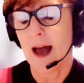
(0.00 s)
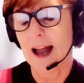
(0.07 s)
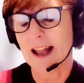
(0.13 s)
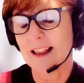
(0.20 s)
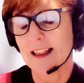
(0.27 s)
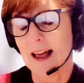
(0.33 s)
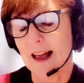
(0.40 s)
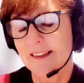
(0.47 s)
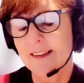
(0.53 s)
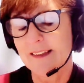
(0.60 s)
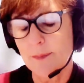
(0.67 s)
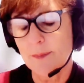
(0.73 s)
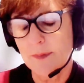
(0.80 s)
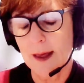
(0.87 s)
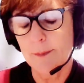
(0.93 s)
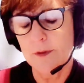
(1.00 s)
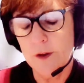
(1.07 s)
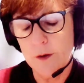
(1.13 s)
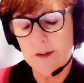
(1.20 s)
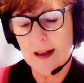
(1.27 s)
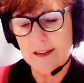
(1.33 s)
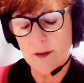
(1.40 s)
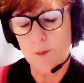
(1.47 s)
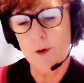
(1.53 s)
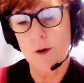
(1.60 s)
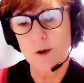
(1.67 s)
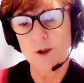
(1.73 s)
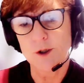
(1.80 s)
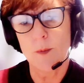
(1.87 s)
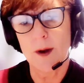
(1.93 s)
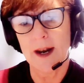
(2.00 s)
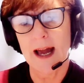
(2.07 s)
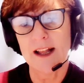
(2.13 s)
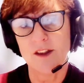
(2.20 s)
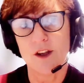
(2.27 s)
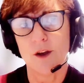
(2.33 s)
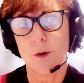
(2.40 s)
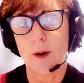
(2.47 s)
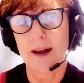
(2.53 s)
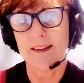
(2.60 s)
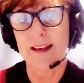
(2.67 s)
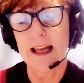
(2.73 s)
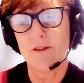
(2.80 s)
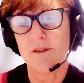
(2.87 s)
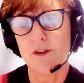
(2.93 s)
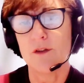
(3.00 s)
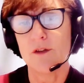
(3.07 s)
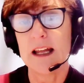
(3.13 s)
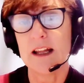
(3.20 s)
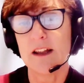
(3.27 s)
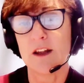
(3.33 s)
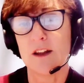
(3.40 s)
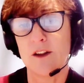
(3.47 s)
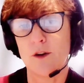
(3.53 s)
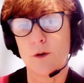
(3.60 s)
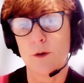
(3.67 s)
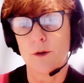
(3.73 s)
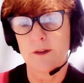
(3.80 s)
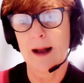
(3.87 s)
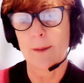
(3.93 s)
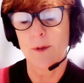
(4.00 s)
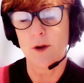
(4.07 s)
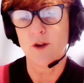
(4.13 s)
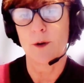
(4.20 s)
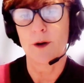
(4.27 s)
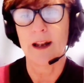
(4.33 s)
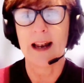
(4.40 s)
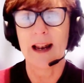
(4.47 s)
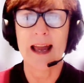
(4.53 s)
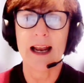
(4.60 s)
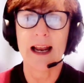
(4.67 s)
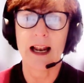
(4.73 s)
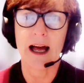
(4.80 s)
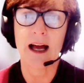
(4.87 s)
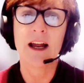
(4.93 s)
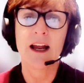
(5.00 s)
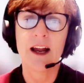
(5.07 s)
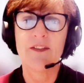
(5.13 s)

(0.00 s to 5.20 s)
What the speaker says: I sometimes use that approach, and when I do, I say if you've needed your Sabutamol inhaler,